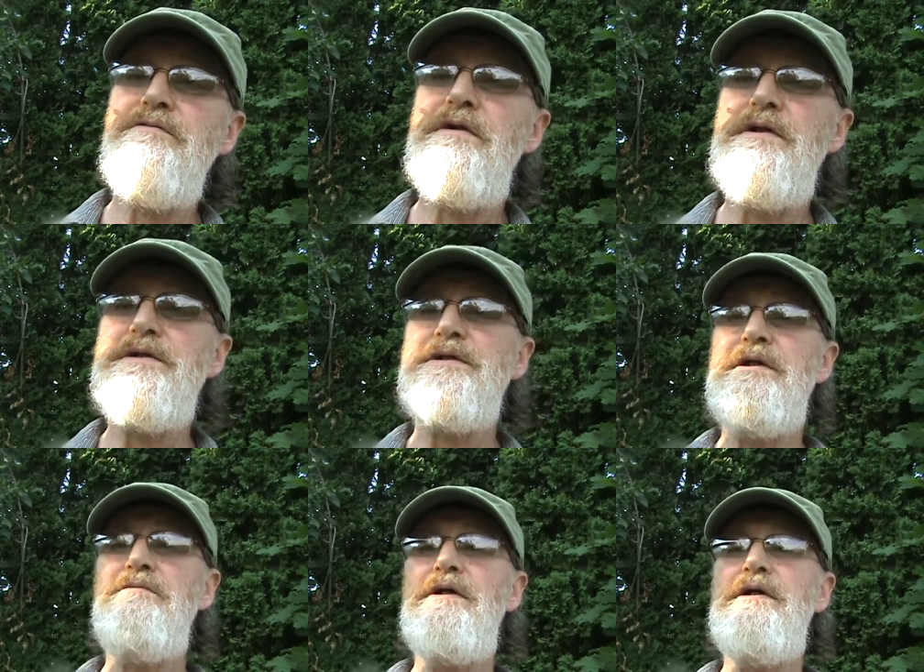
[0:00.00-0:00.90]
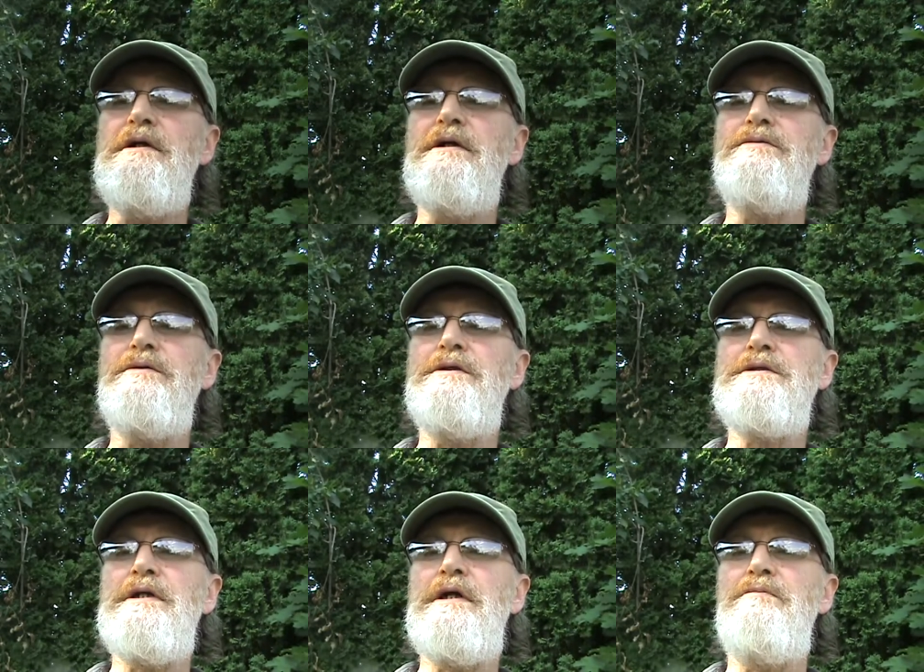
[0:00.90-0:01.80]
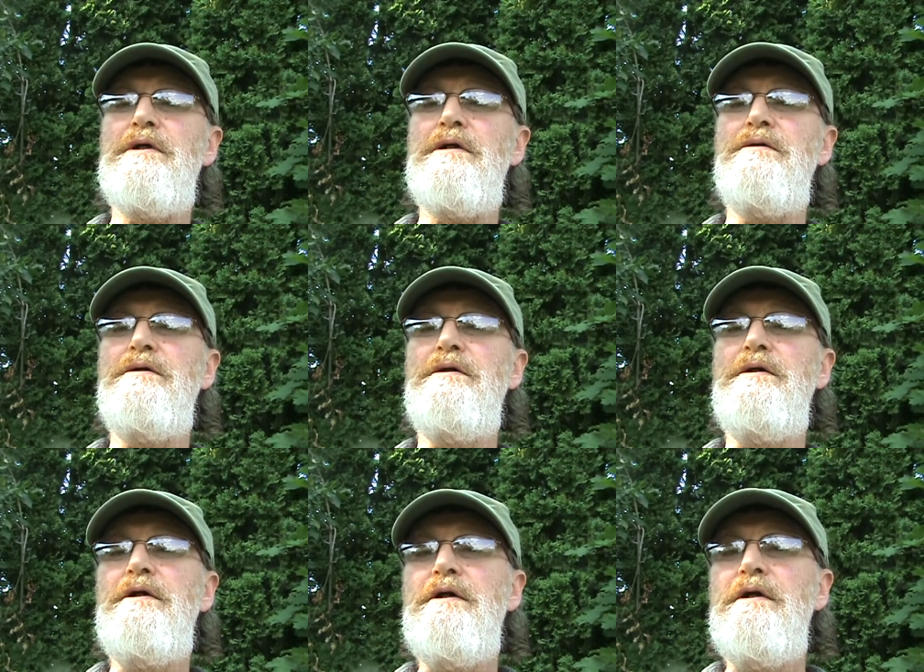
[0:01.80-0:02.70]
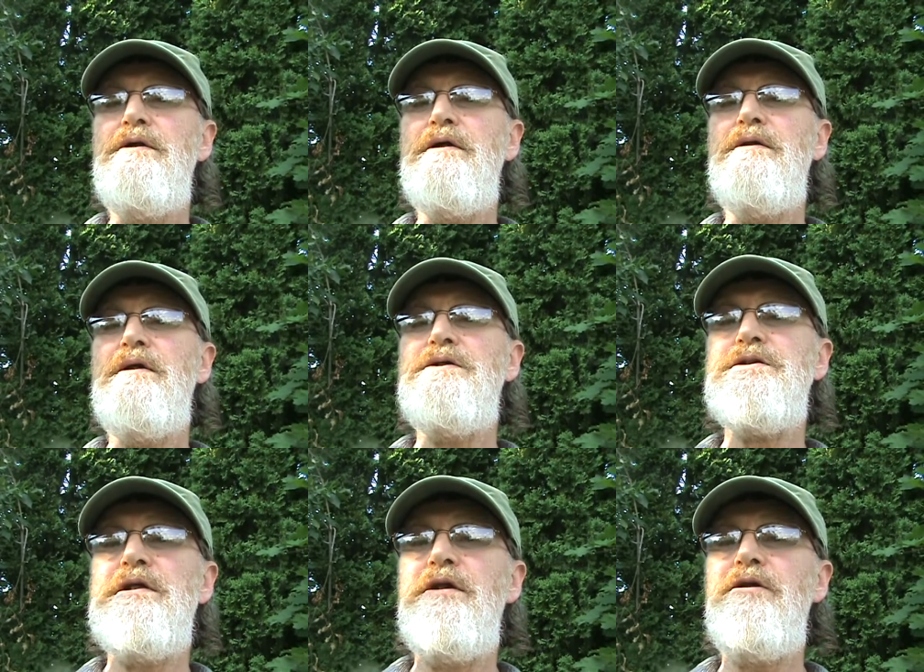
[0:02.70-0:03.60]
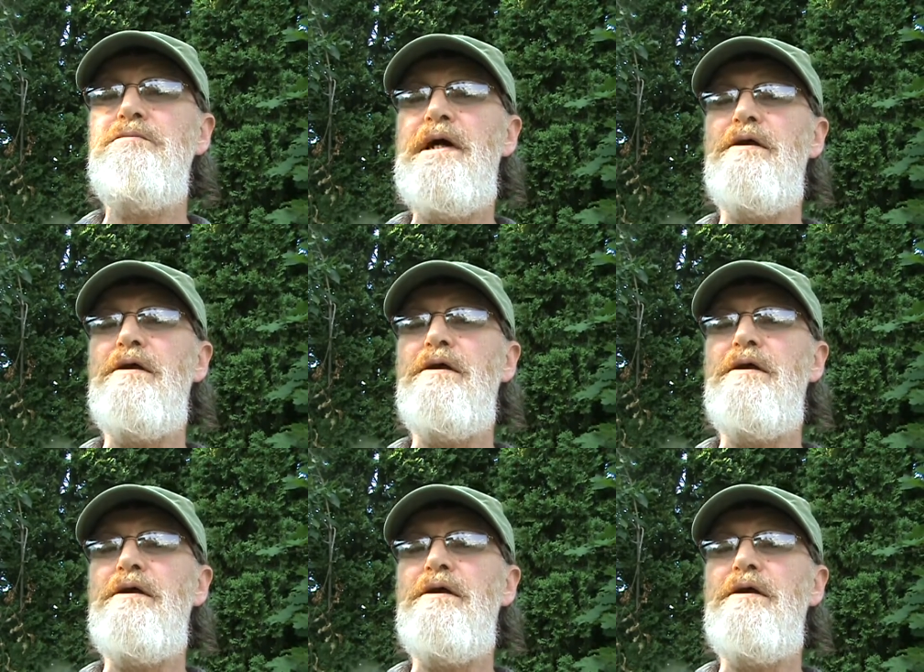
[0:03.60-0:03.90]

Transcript: very same day after this time now, didn't they see another man